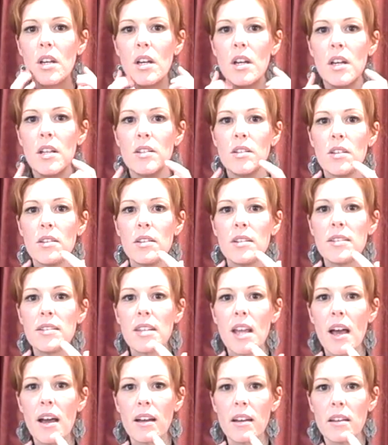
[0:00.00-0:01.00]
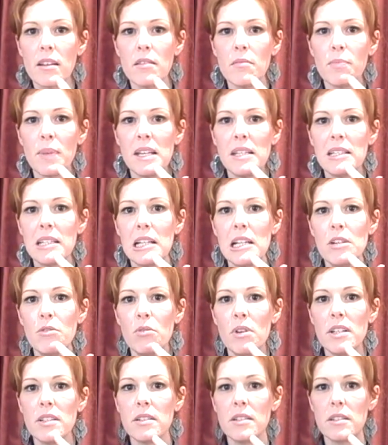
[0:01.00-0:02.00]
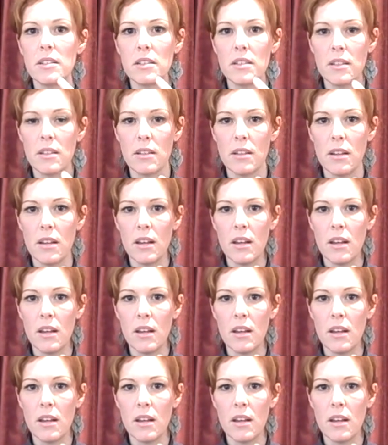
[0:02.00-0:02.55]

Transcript: And the tongue basically rests,